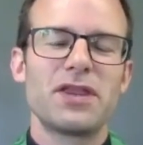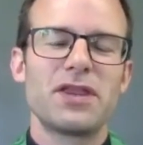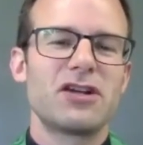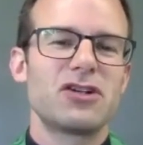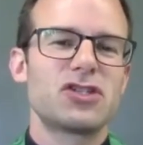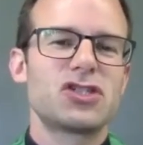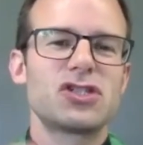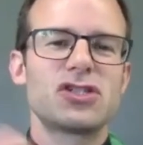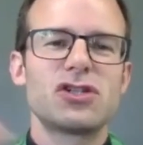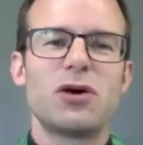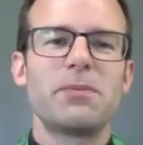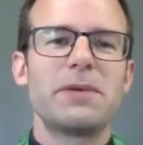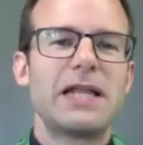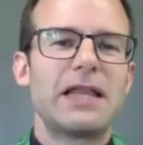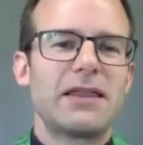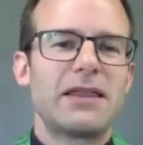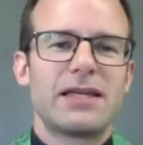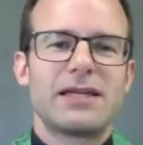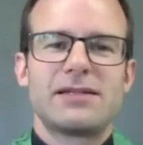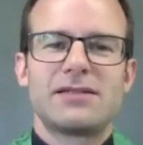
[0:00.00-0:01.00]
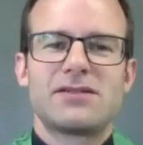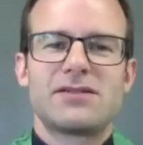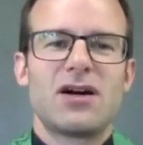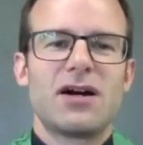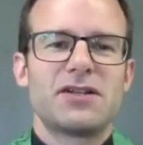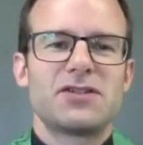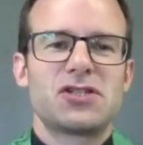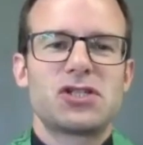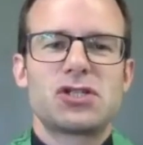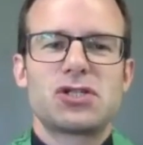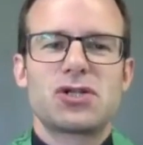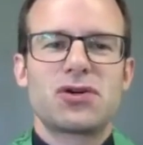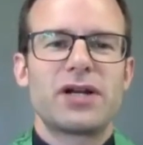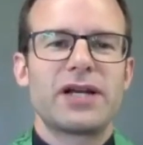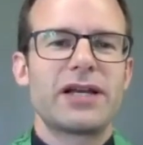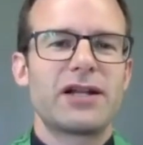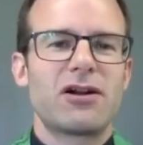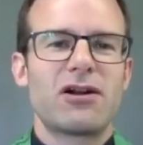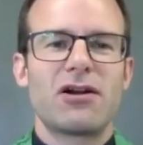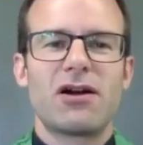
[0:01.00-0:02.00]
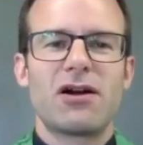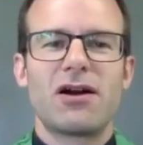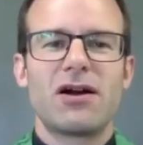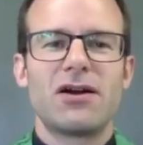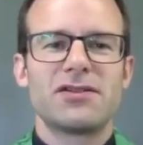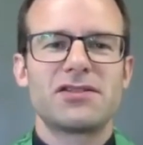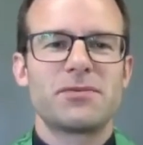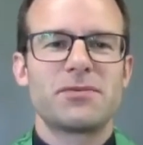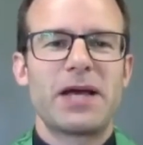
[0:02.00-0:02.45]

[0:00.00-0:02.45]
there are so many things God is stirring in our hearts: